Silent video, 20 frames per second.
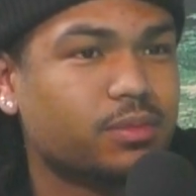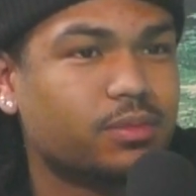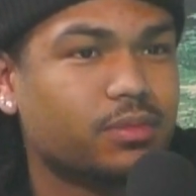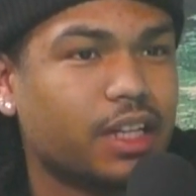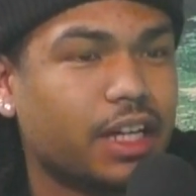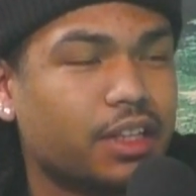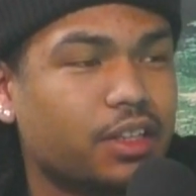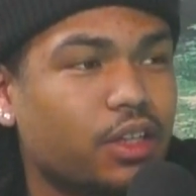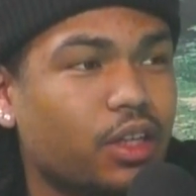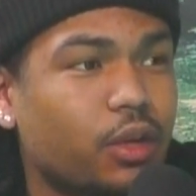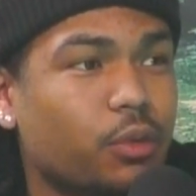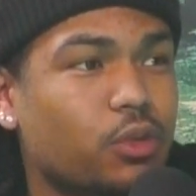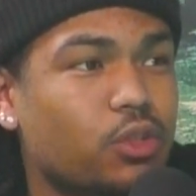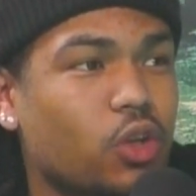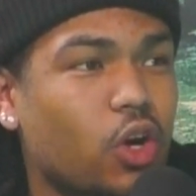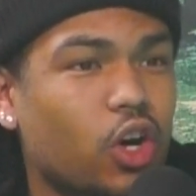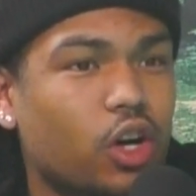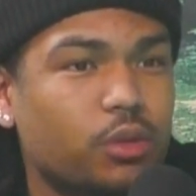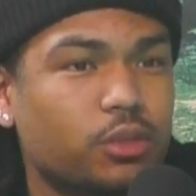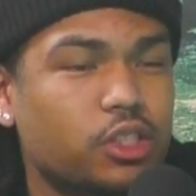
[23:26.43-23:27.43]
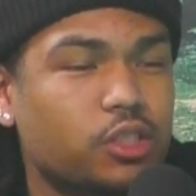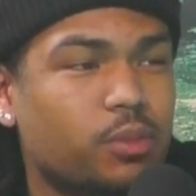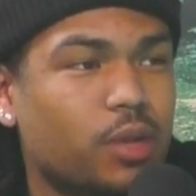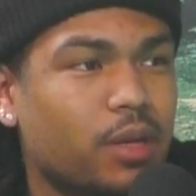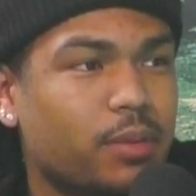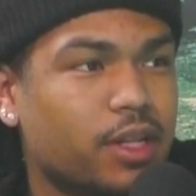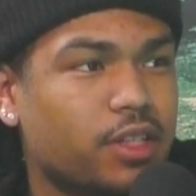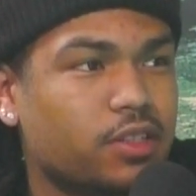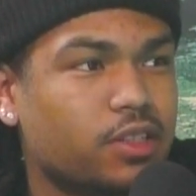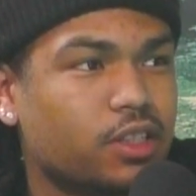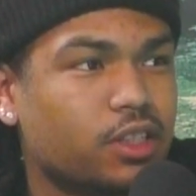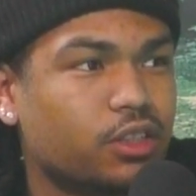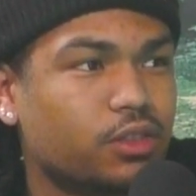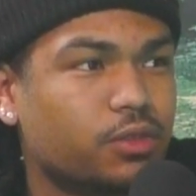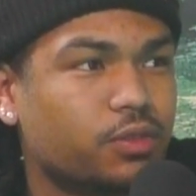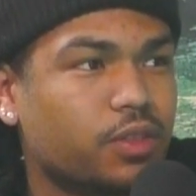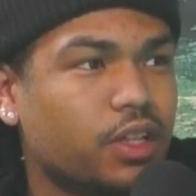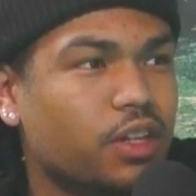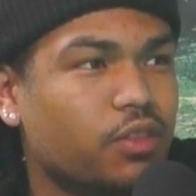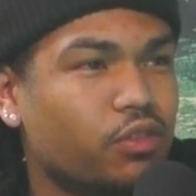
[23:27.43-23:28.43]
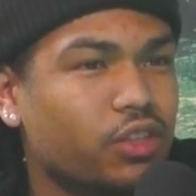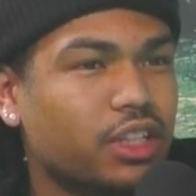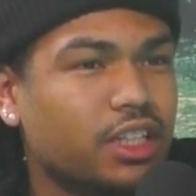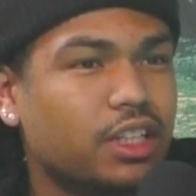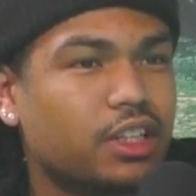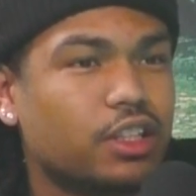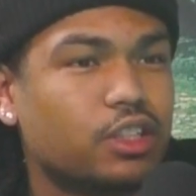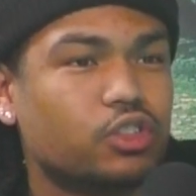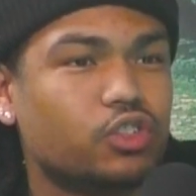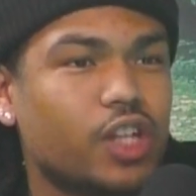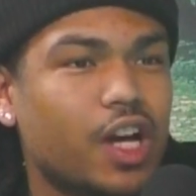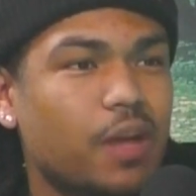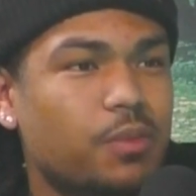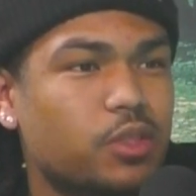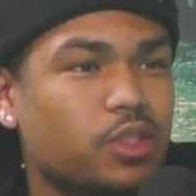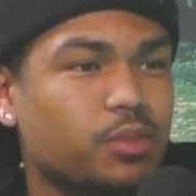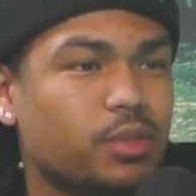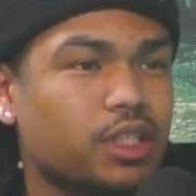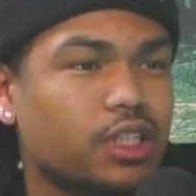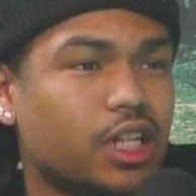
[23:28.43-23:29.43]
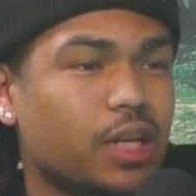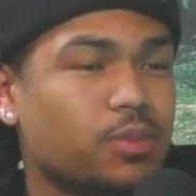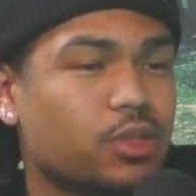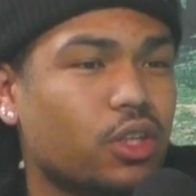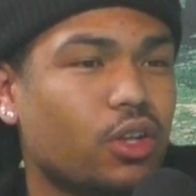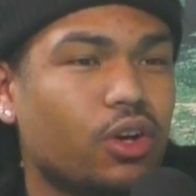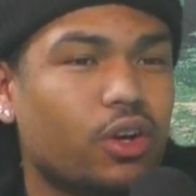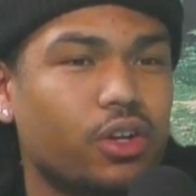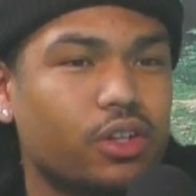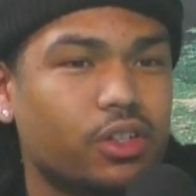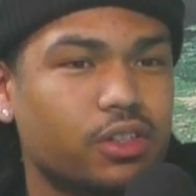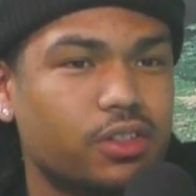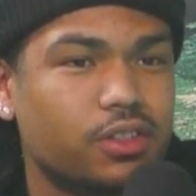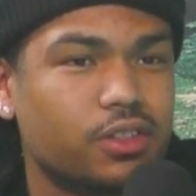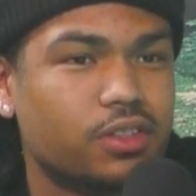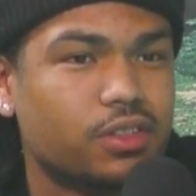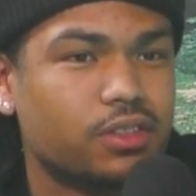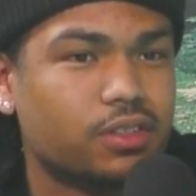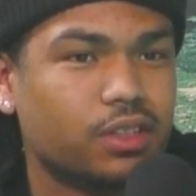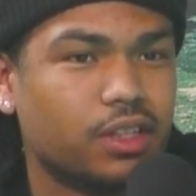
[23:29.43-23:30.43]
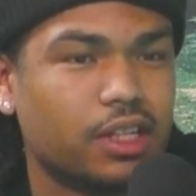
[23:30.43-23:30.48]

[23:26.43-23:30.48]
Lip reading: Like it was all just by myself, and really the drops would be up to the artist,